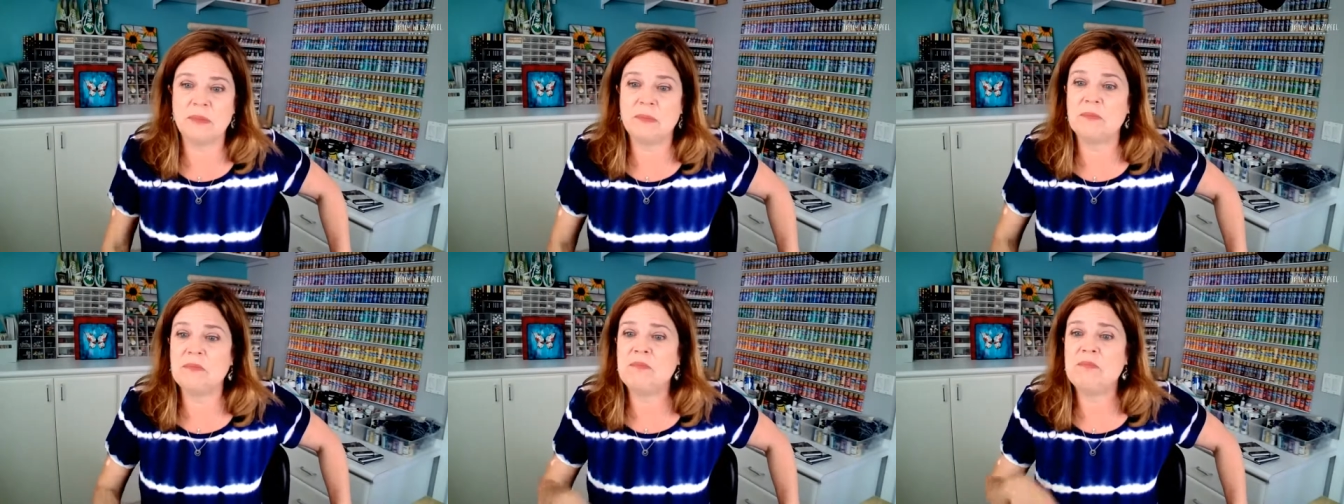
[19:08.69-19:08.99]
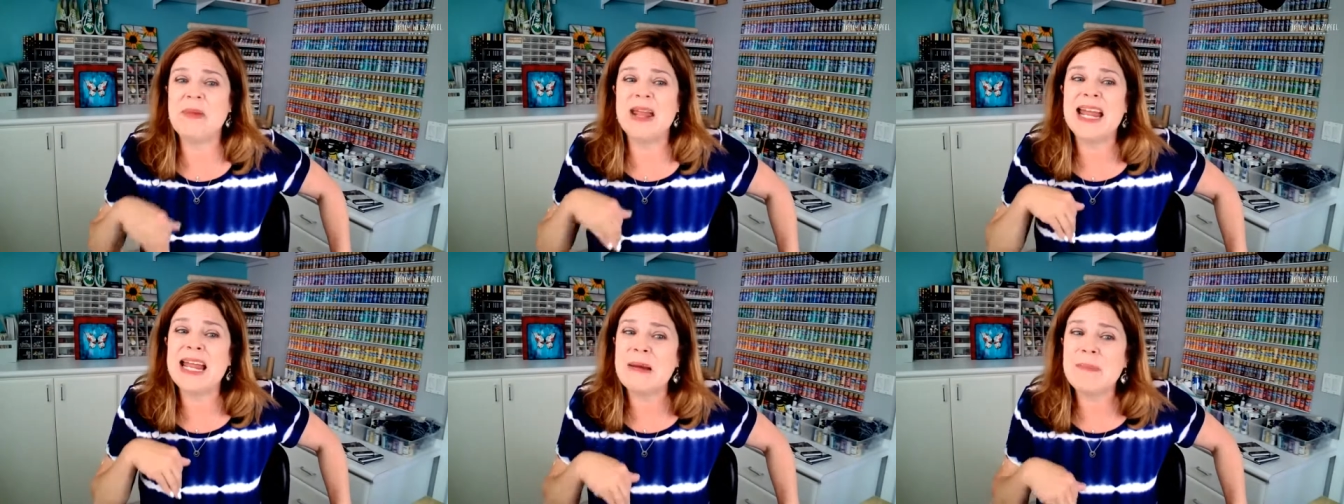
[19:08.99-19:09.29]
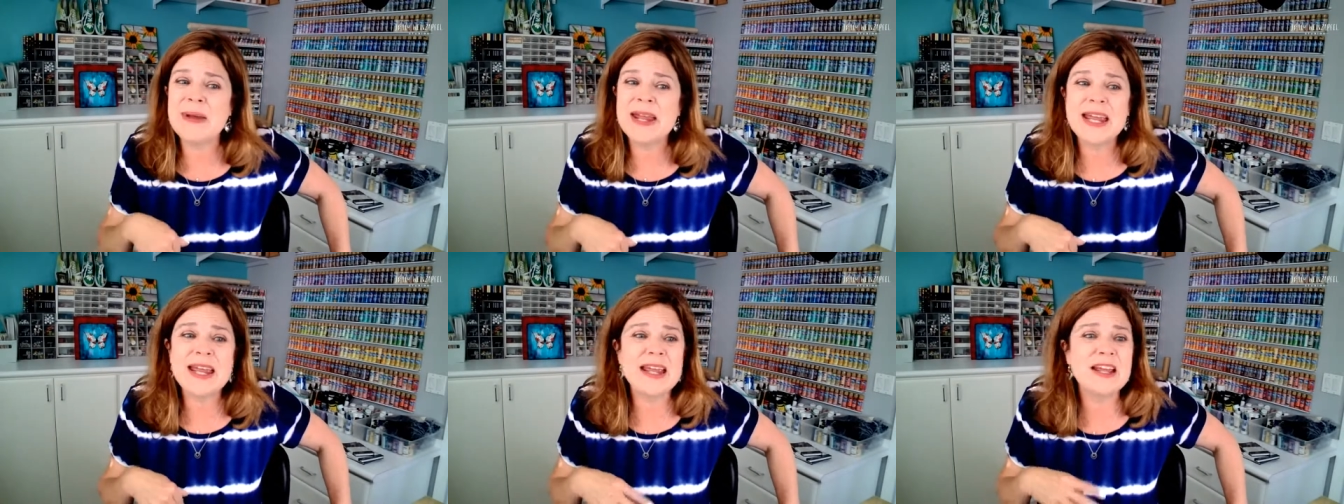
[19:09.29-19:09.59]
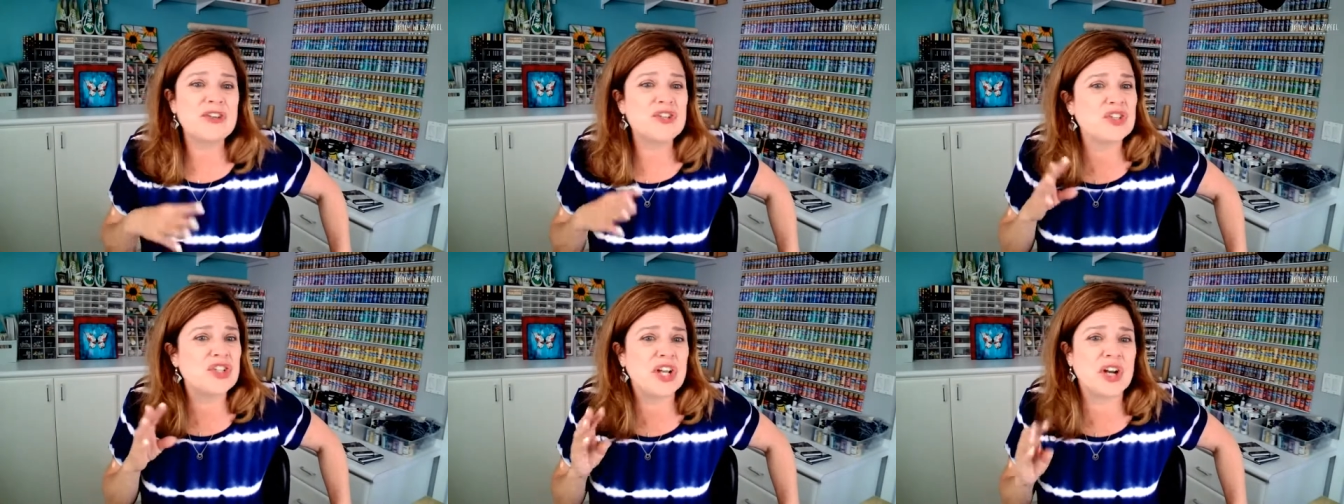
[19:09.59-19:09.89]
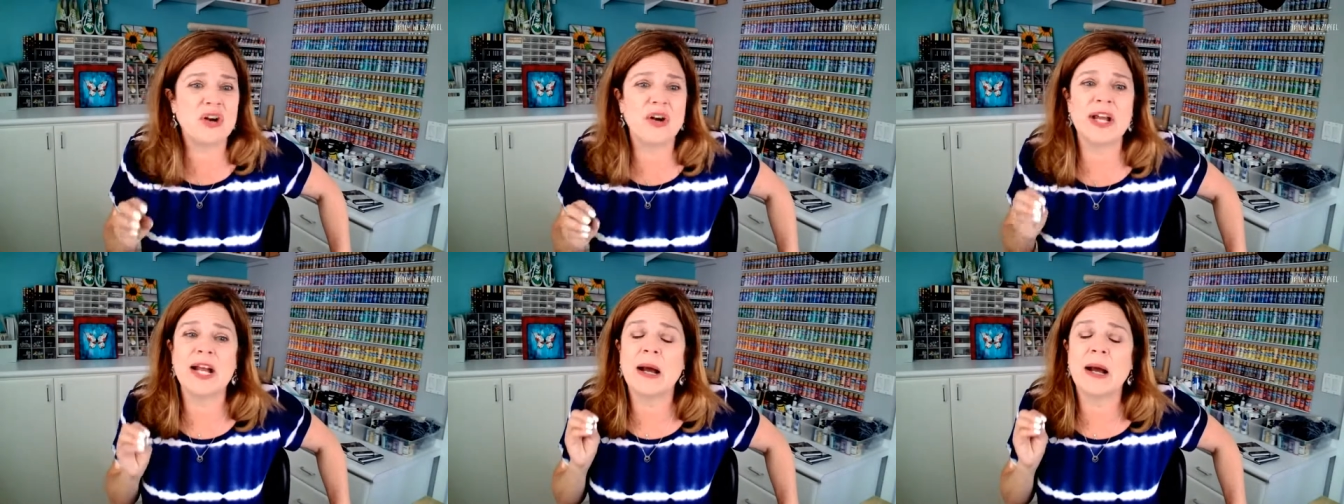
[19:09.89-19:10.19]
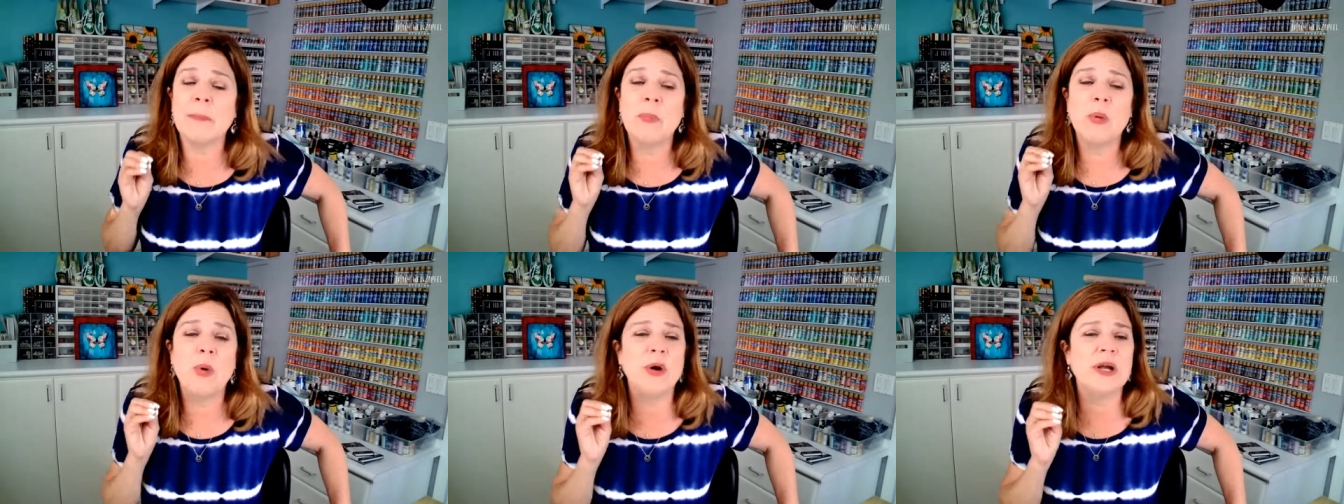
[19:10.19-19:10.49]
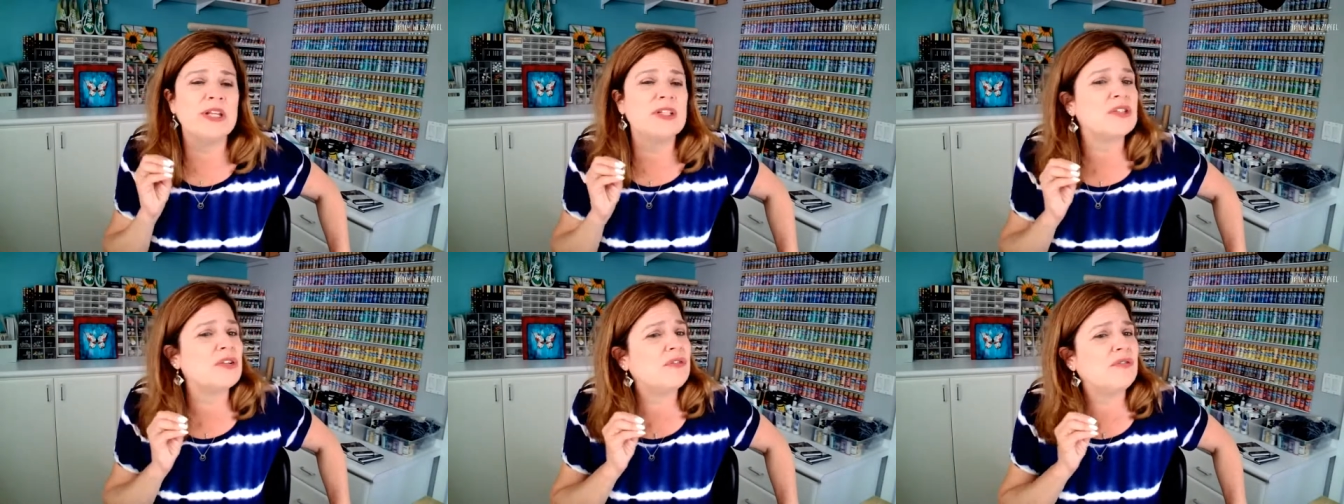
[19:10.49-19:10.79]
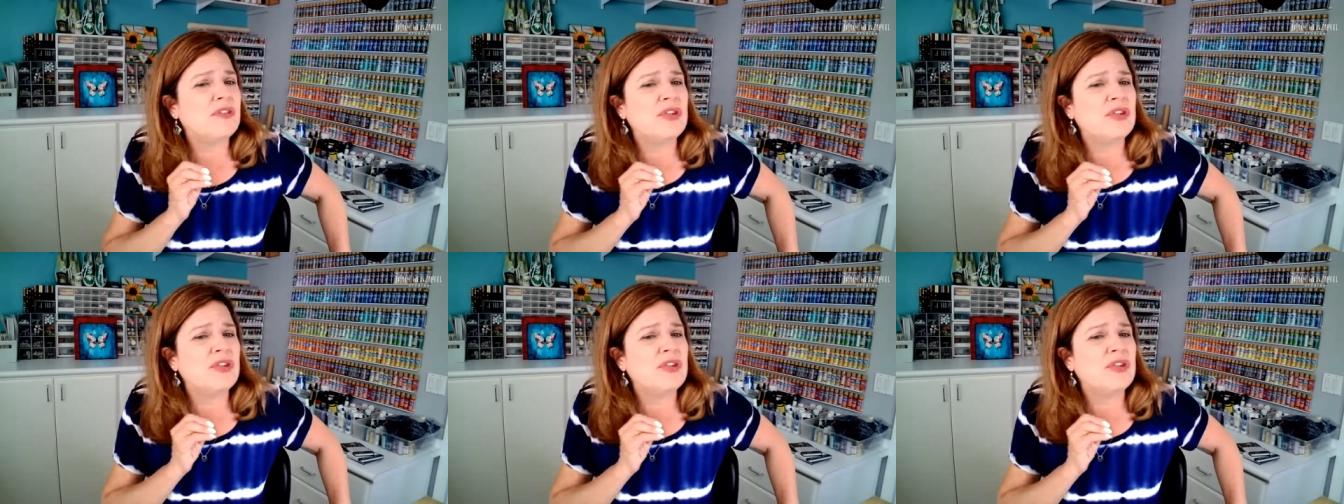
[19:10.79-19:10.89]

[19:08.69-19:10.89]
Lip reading: Maybe sharing a point of